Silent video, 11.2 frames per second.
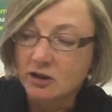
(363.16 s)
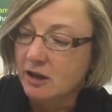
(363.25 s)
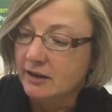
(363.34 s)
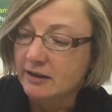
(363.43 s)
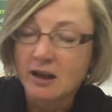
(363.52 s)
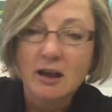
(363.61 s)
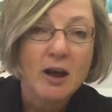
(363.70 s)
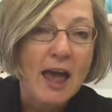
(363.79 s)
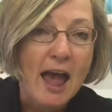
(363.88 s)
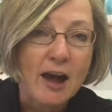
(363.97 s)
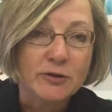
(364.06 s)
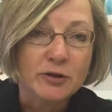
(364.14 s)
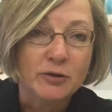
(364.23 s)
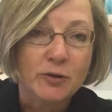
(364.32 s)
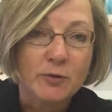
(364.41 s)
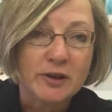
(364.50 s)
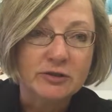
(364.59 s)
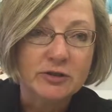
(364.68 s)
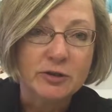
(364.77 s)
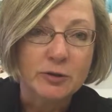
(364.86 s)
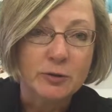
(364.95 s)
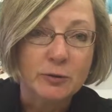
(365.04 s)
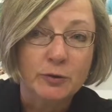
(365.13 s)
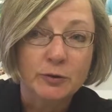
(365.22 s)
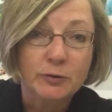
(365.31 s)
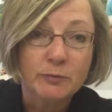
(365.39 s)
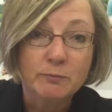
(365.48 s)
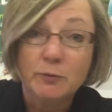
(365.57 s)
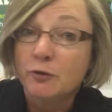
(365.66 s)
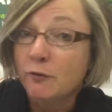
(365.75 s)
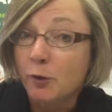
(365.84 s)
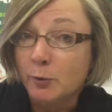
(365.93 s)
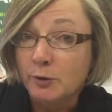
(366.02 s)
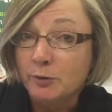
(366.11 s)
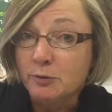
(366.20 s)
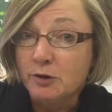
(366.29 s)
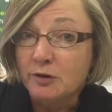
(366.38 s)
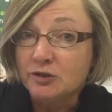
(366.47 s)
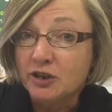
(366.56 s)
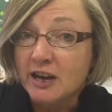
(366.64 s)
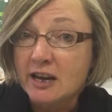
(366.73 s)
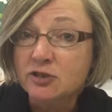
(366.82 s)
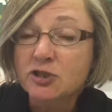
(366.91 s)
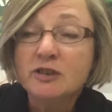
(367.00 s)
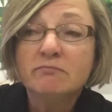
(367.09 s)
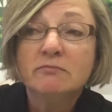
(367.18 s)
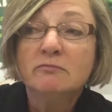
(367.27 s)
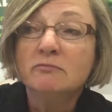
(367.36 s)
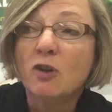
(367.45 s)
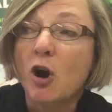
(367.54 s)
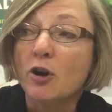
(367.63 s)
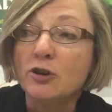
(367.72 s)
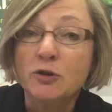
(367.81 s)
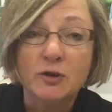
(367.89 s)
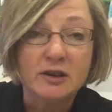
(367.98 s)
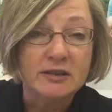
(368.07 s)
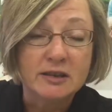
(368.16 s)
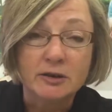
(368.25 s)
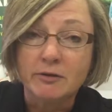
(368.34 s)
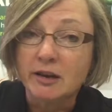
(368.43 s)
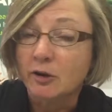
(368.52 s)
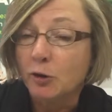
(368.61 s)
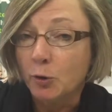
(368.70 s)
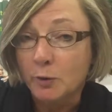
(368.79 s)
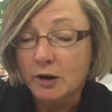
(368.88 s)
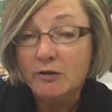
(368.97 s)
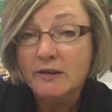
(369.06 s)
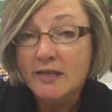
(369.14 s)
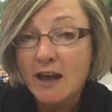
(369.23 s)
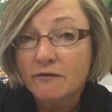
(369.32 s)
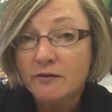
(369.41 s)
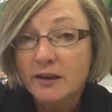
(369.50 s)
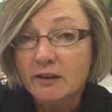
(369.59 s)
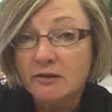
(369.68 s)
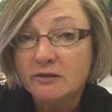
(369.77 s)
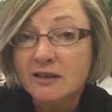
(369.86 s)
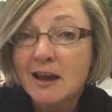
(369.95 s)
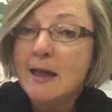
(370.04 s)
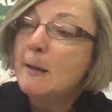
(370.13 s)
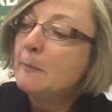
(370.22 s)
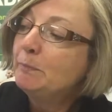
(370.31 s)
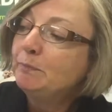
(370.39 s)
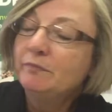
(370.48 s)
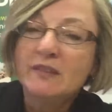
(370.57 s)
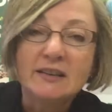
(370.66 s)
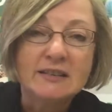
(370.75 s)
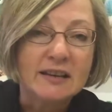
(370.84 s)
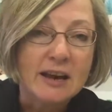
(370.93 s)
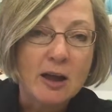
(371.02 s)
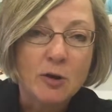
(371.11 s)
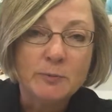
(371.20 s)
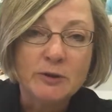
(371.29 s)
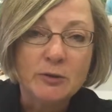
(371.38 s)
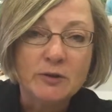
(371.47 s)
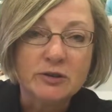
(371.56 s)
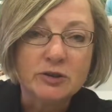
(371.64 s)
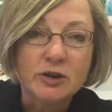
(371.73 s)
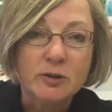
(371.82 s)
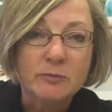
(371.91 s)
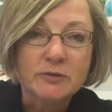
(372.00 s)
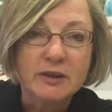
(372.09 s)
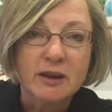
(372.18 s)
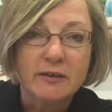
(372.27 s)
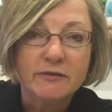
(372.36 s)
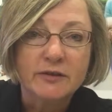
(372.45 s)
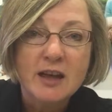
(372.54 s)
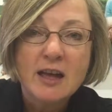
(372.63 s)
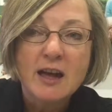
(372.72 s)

on how you're going to move forward through your education? Are you considering a career in that field? Does it help you in terms of